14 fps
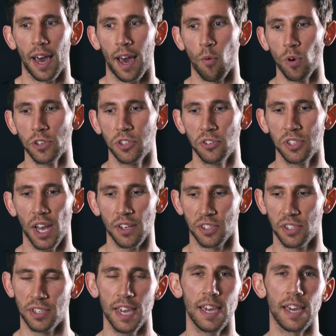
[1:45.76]
And once you start
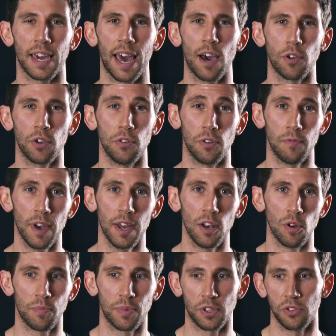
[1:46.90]
seeing how you
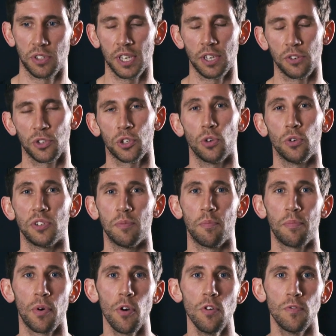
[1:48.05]
develop and you see your scores
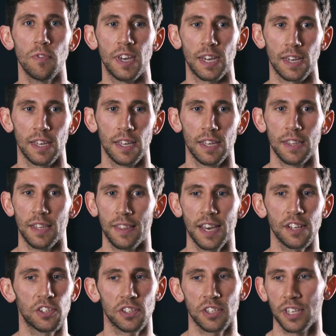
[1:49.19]
improving, then
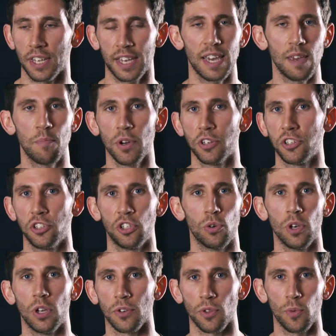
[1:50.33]
that's just gonna keep pushing you
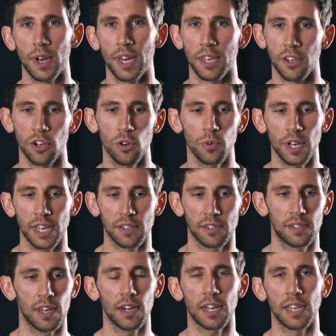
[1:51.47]
along the way. You don't wanna get
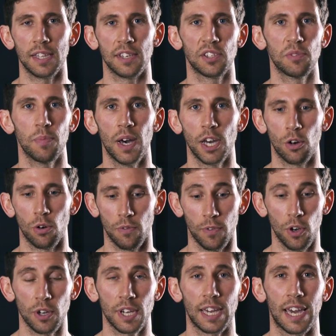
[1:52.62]
stuck in this spiral of
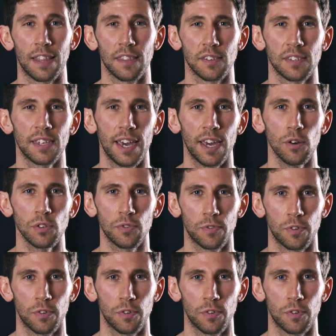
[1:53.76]
looking at the scales